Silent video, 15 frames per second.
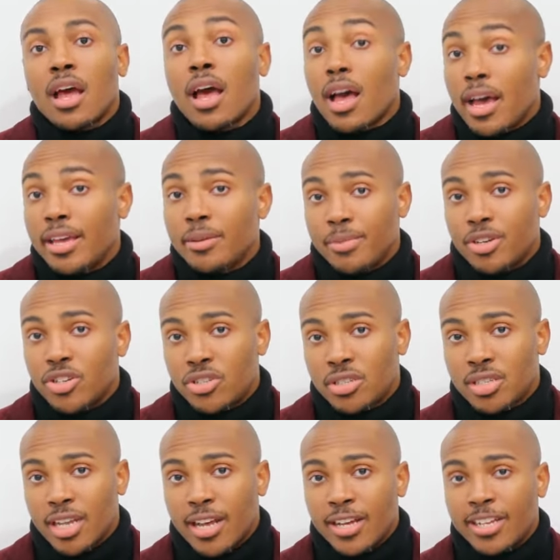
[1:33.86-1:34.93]
I am your
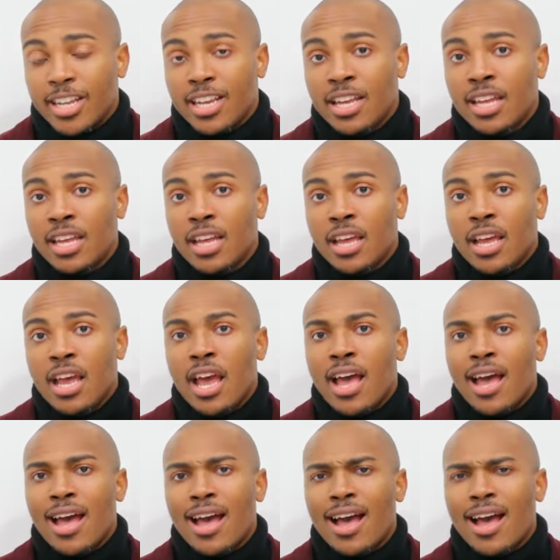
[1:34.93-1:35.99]
son.
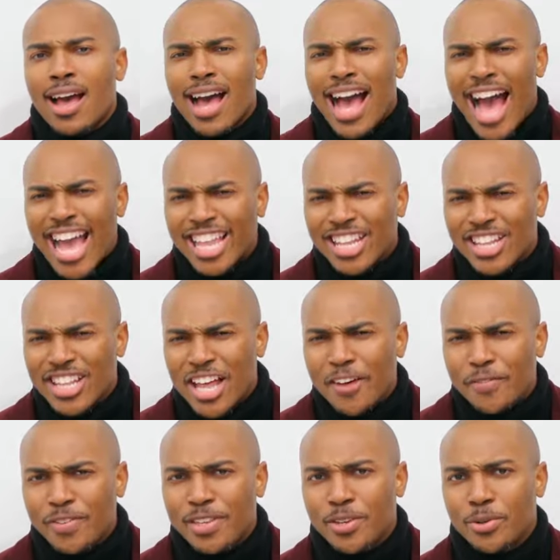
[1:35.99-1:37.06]
I
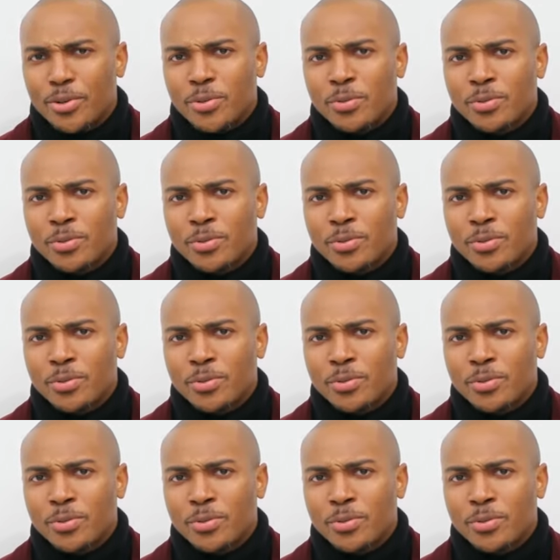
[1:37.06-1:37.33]
love you.